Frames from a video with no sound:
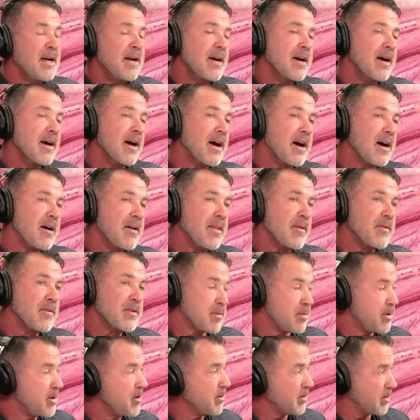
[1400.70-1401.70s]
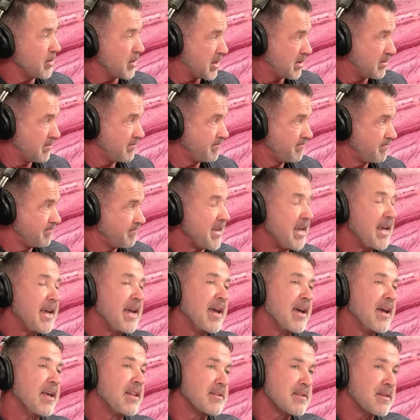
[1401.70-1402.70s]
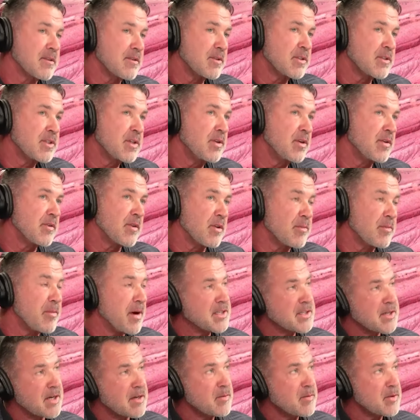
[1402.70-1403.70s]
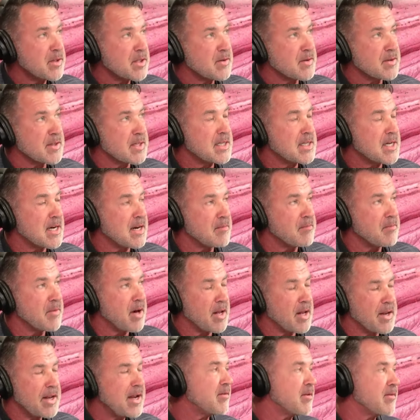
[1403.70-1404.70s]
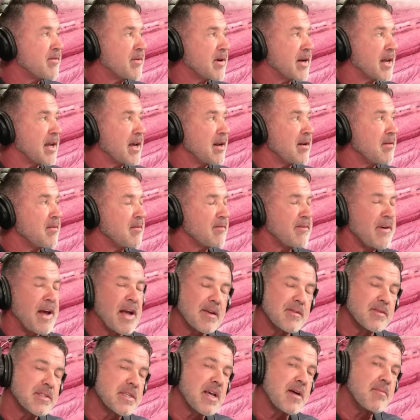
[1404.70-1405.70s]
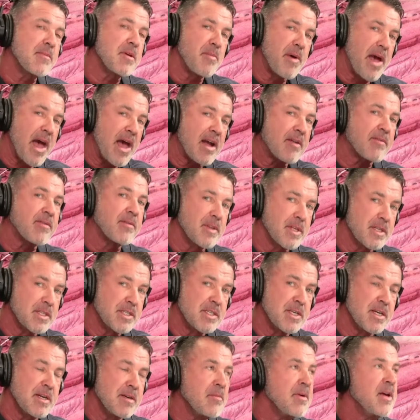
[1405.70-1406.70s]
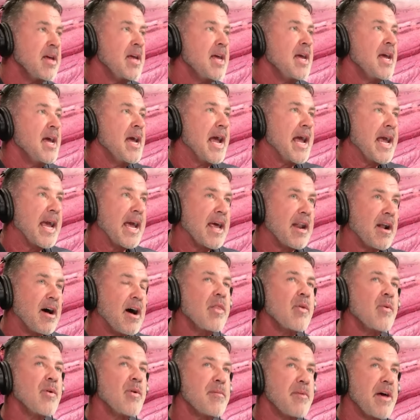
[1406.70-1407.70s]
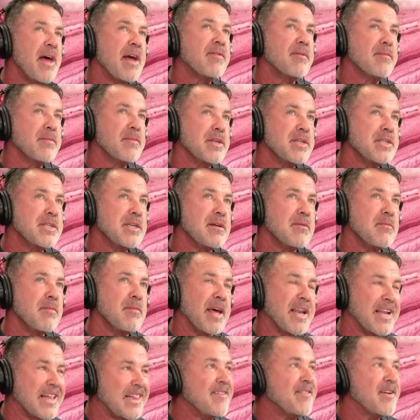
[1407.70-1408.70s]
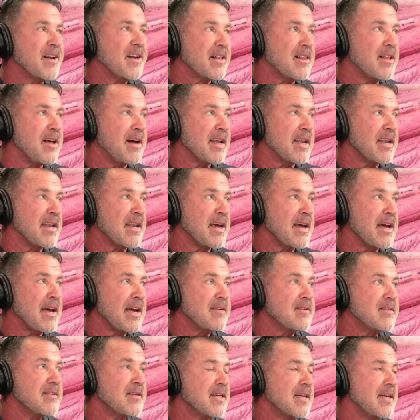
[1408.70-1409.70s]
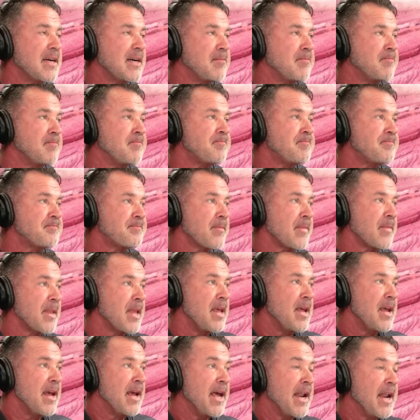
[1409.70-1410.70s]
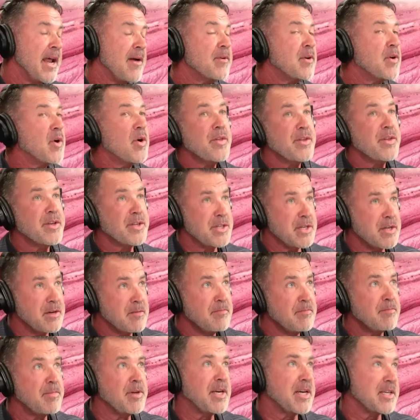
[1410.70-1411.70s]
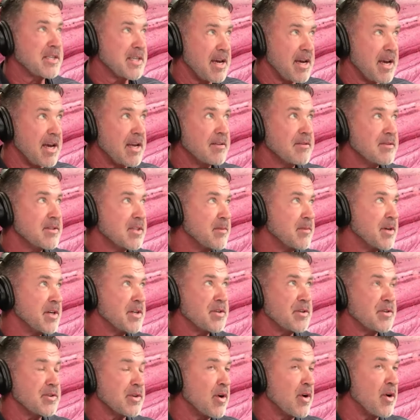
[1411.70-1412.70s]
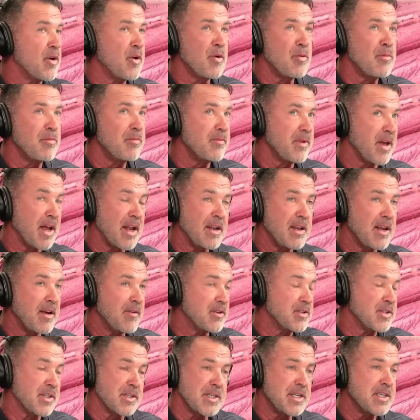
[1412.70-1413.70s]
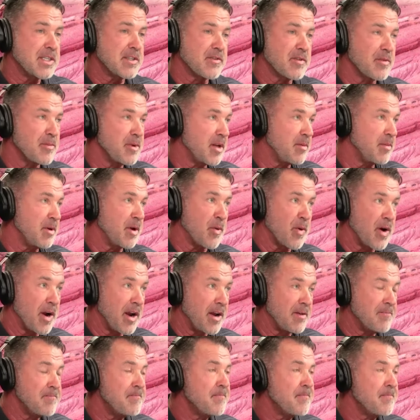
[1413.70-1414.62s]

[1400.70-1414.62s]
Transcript: that was abused. And this little 2-year-old, my son was 2 at the time. I'll never forget it. In fact, I was coming back from the gym, and on the way back from the gym at 11 o'clock at night, and I would go to the gym because I had some issues at home. It was just easier for me to be away.